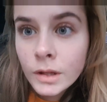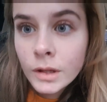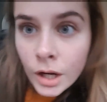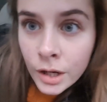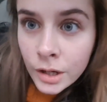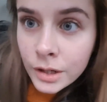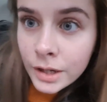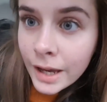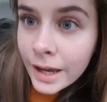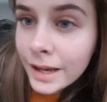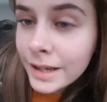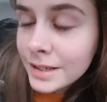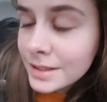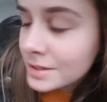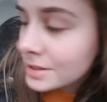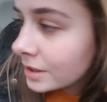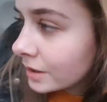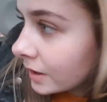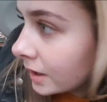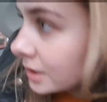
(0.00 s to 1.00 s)
Okay,
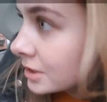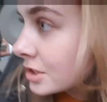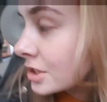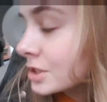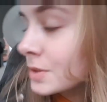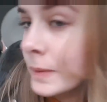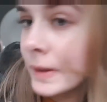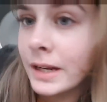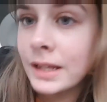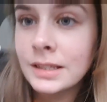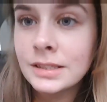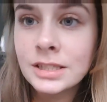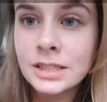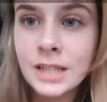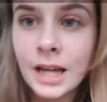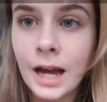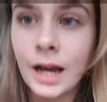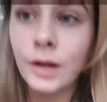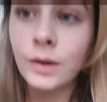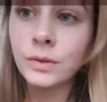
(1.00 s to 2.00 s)
so I just went into
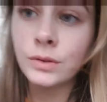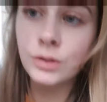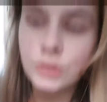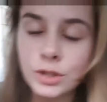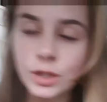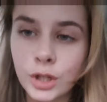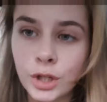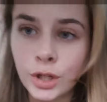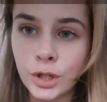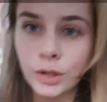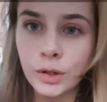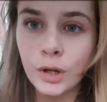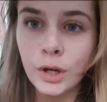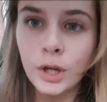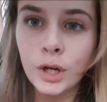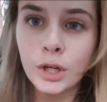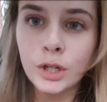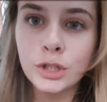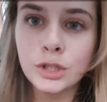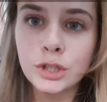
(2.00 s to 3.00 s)
town to
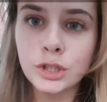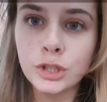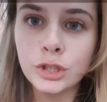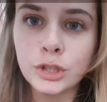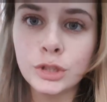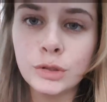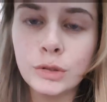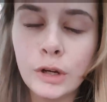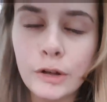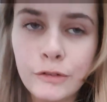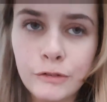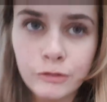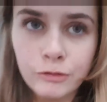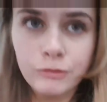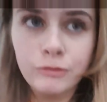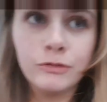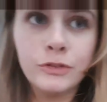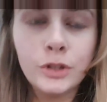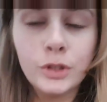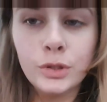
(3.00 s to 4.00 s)
do a
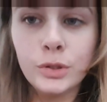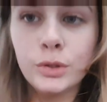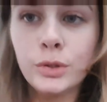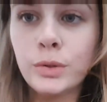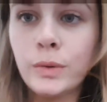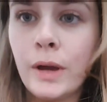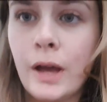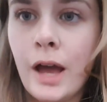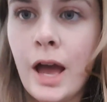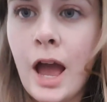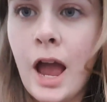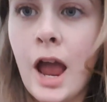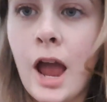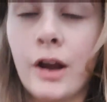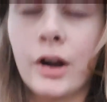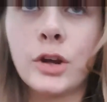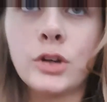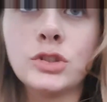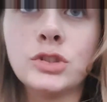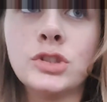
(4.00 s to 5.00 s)
few
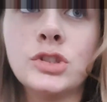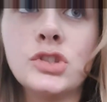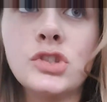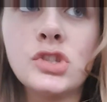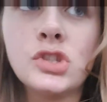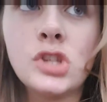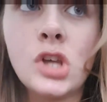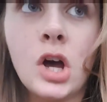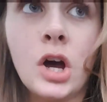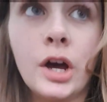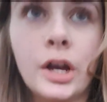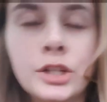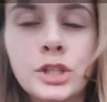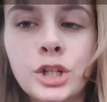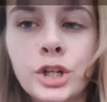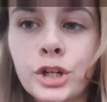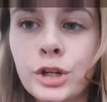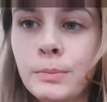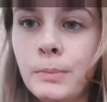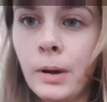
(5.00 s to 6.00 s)
errands. I
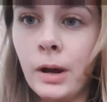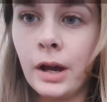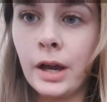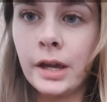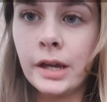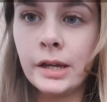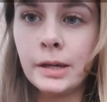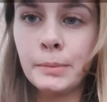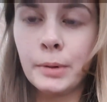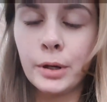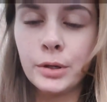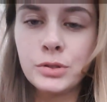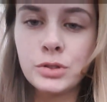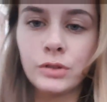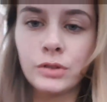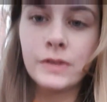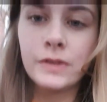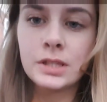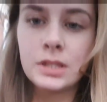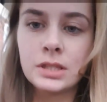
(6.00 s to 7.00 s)
took my post
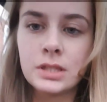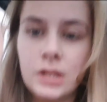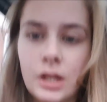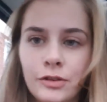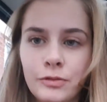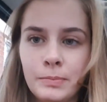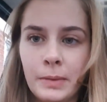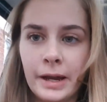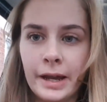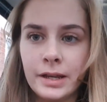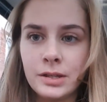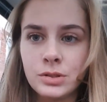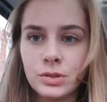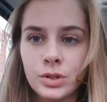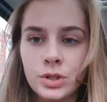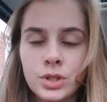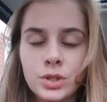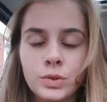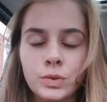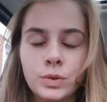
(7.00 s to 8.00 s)
office stuff, my
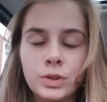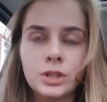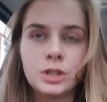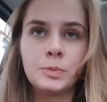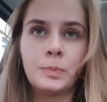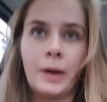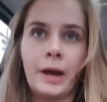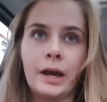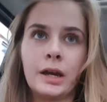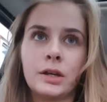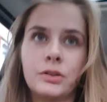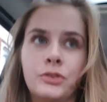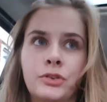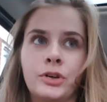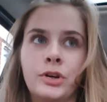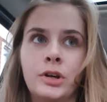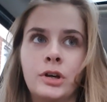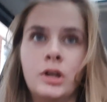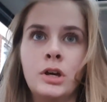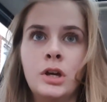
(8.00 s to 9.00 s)
ASOS orders back
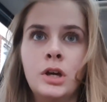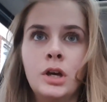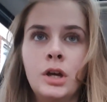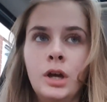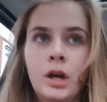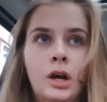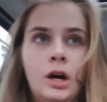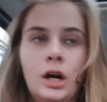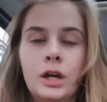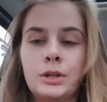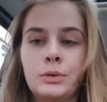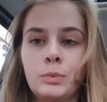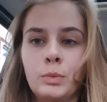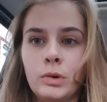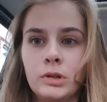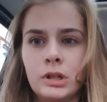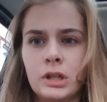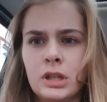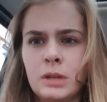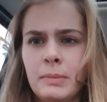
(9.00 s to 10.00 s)
that I didn't
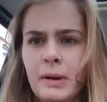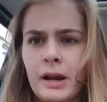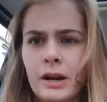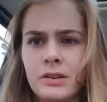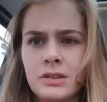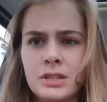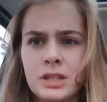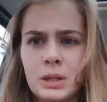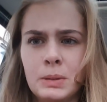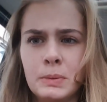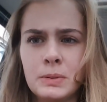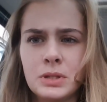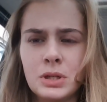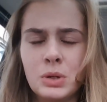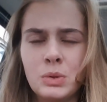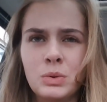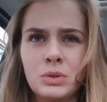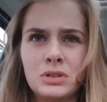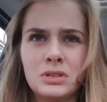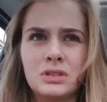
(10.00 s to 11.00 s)
want, like the pair of slippers
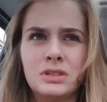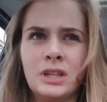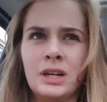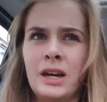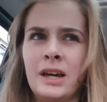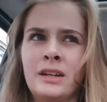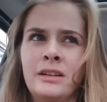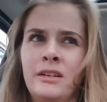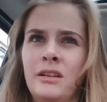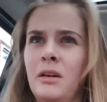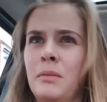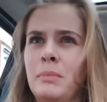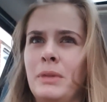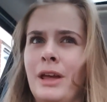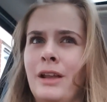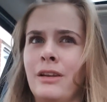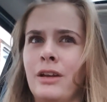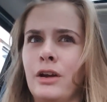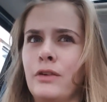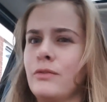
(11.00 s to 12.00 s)
I ordered that ended up
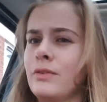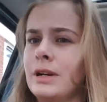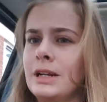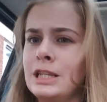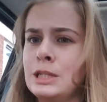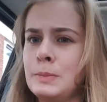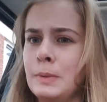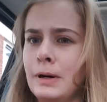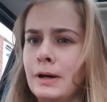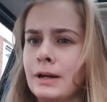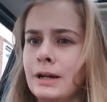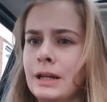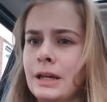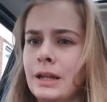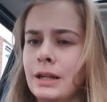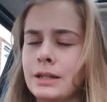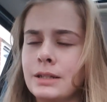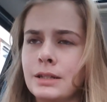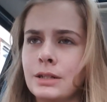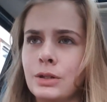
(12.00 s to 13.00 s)
being like really sparkly,
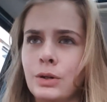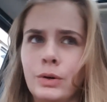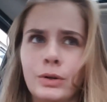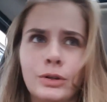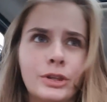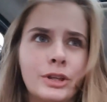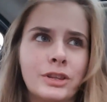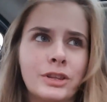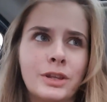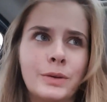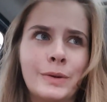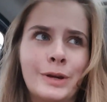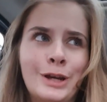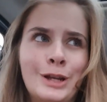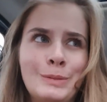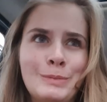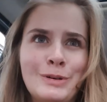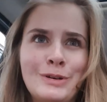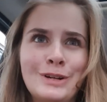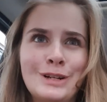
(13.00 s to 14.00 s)
and I did not think they were going
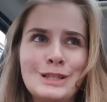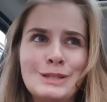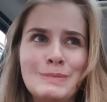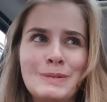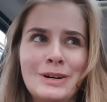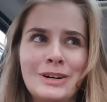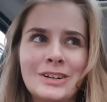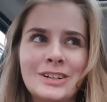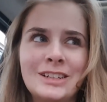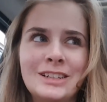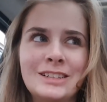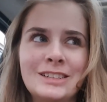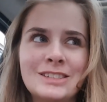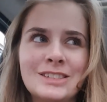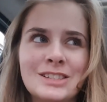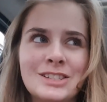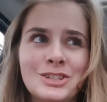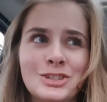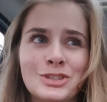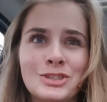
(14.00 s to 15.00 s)
to be really sparkly,
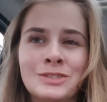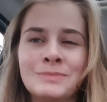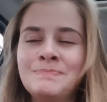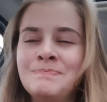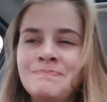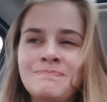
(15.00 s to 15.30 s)
so they're just